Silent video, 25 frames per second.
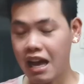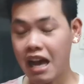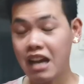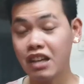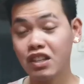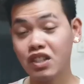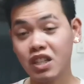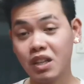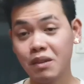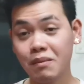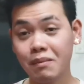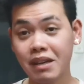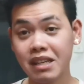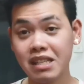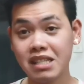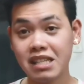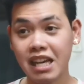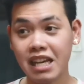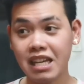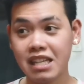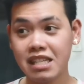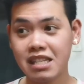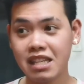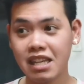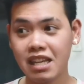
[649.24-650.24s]
actually, my
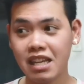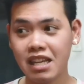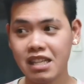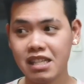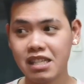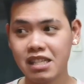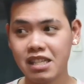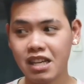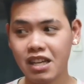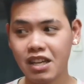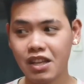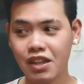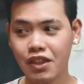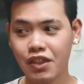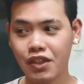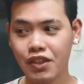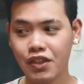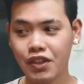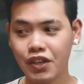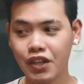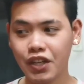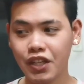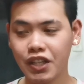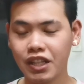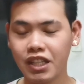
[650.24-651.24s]
size is
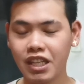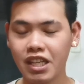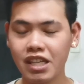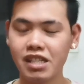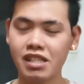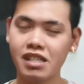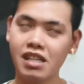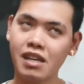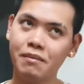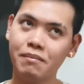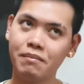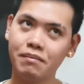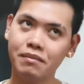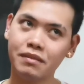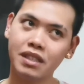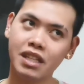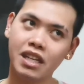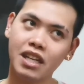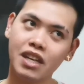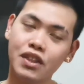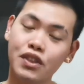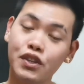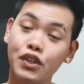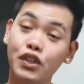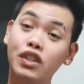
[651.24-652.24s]

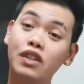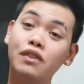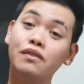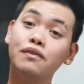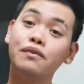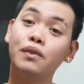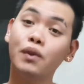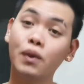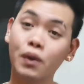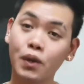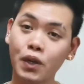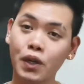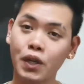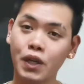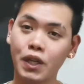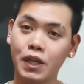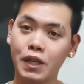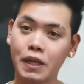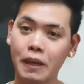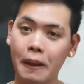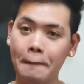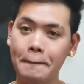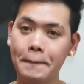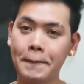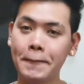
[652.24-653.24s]
30-something, 34.
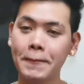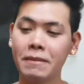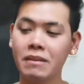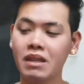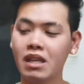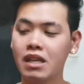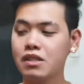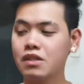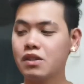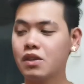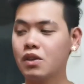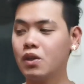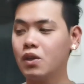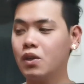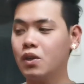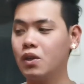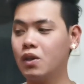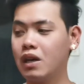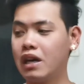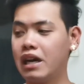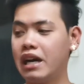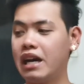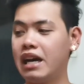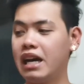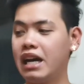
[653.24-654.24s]

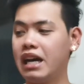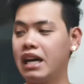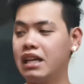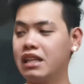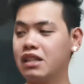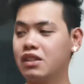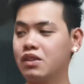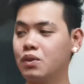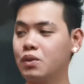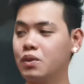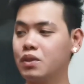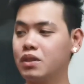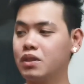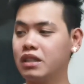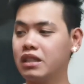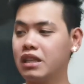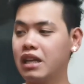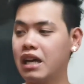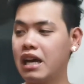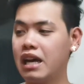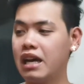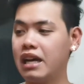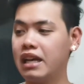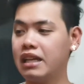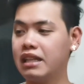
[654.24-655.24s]
So, I
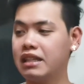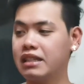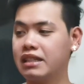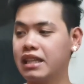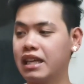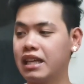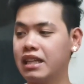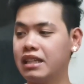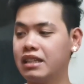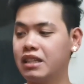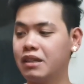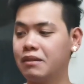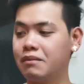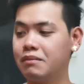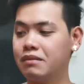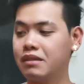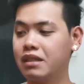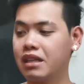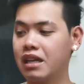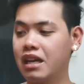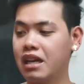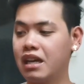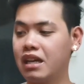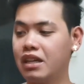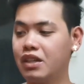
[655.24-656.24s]
tell
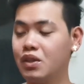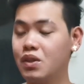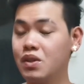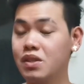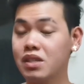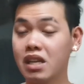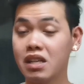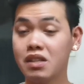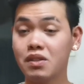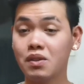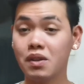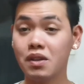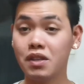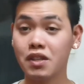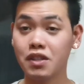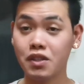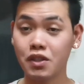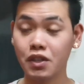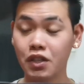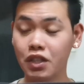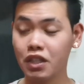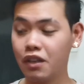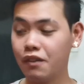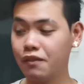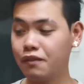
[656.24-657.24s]
them na yung size ko is
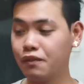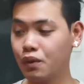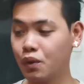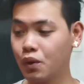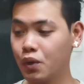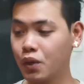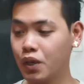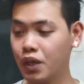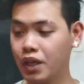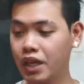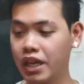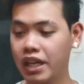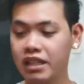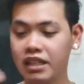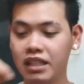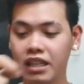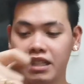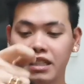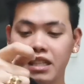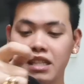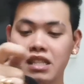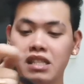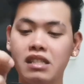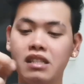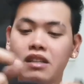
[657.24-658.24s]
34. And
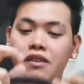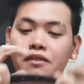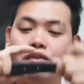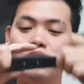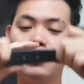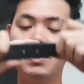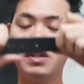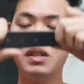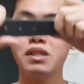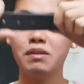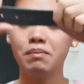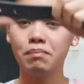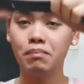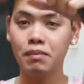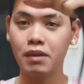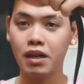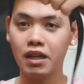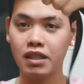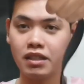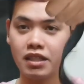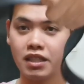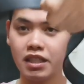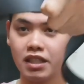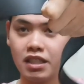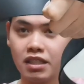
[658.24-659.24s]
then, this the first
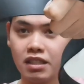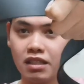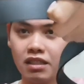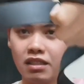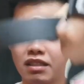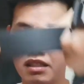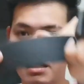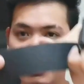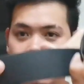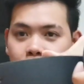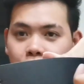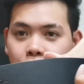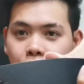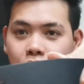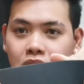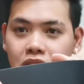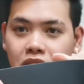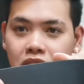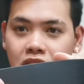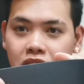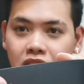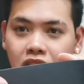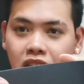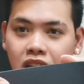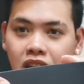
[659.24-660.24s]
button, this
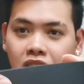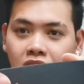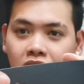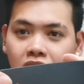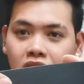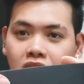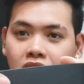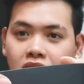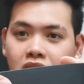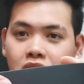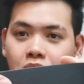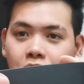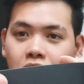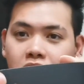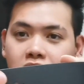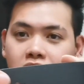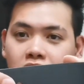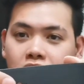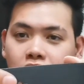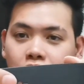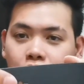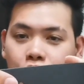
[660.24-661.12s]
one is a